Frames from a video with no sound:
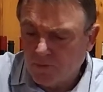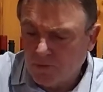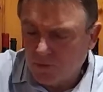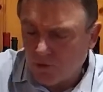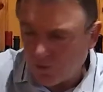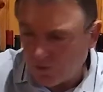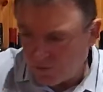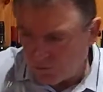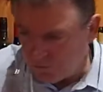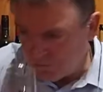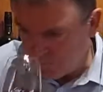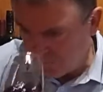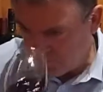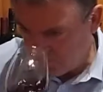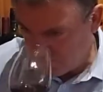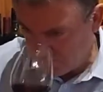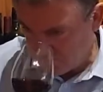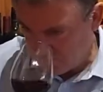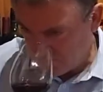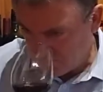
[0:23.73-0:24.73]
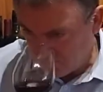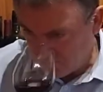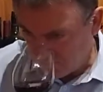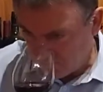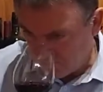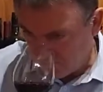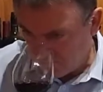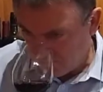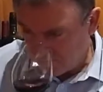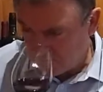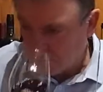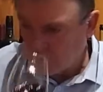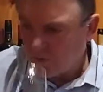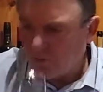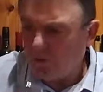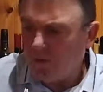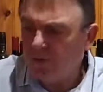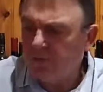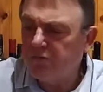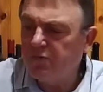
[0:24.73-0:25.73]
Don,
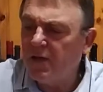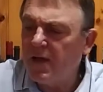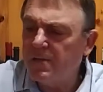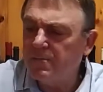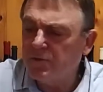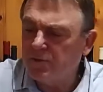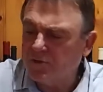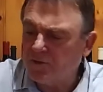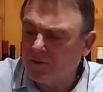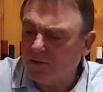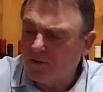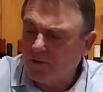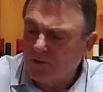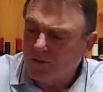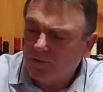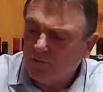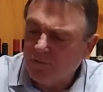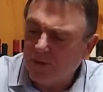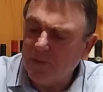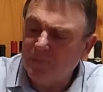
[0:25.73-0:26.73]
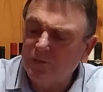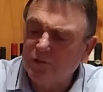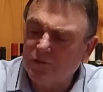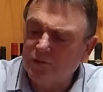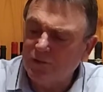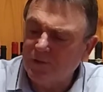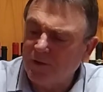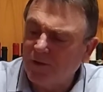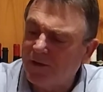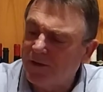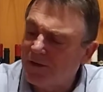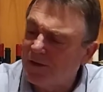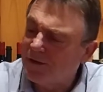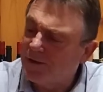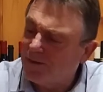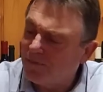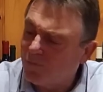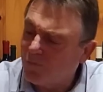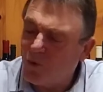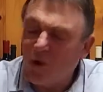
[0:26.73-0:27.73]
quite a famous, famous
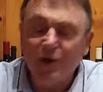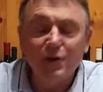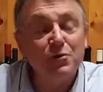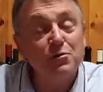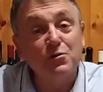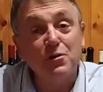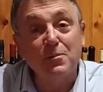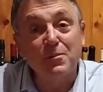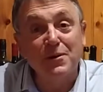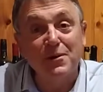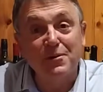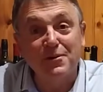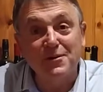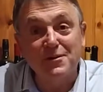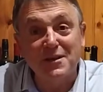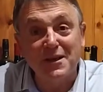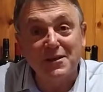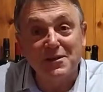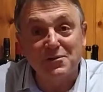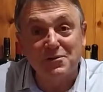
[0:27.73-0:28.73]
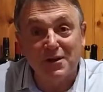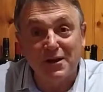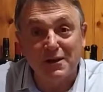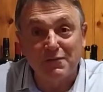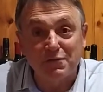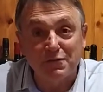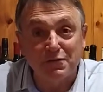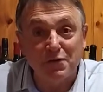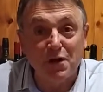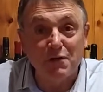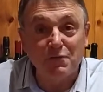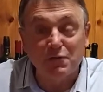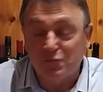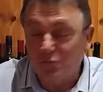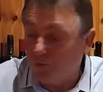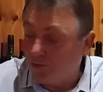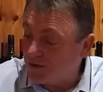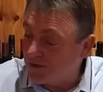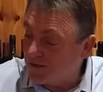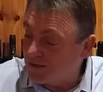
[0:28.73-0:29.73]
wine distributor in South Australia for over
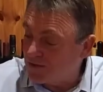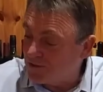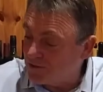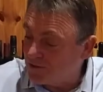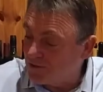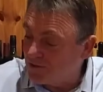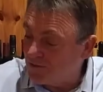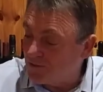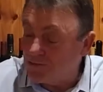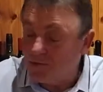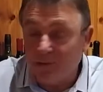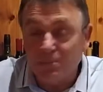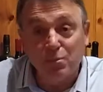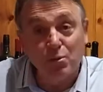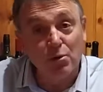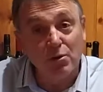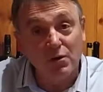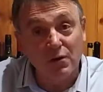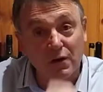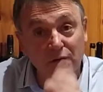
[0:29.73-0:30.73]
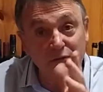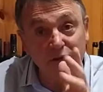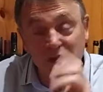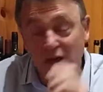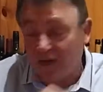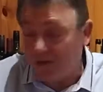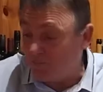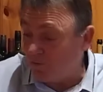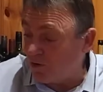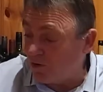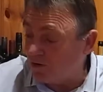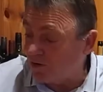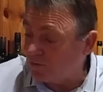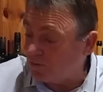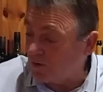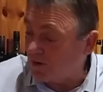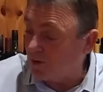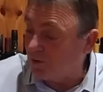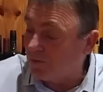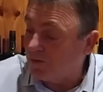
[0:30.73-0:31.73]
forty years, imported a lot of Italian wine as
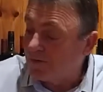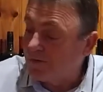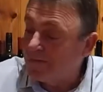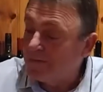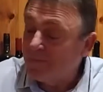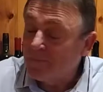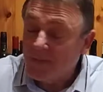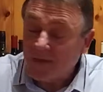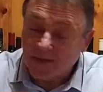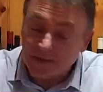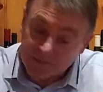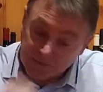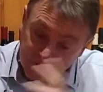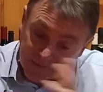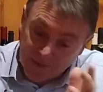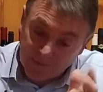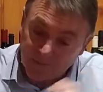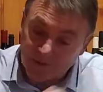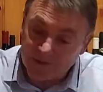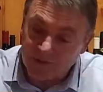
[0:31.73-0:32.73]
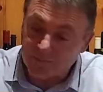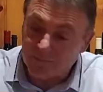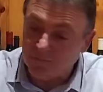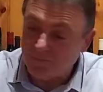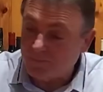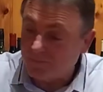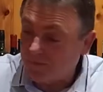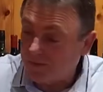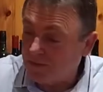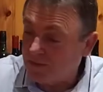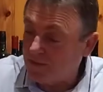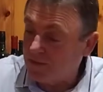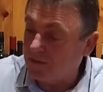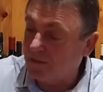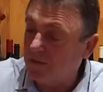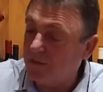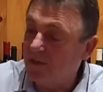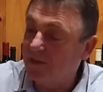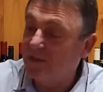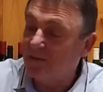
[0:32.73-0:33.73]
well, and his family in
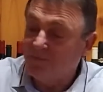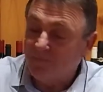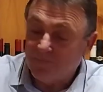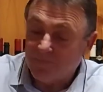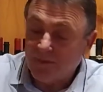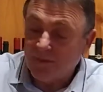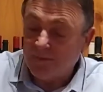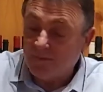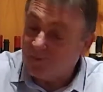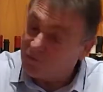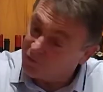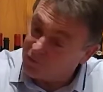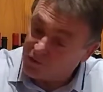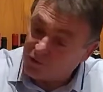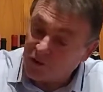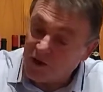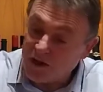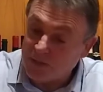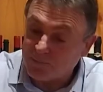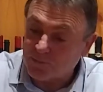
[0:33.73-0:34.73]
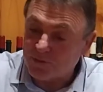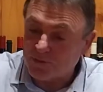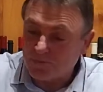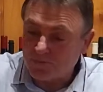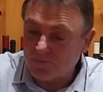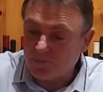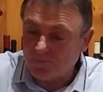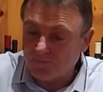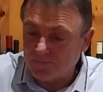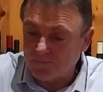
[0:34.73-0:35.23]
Italy grew grapes.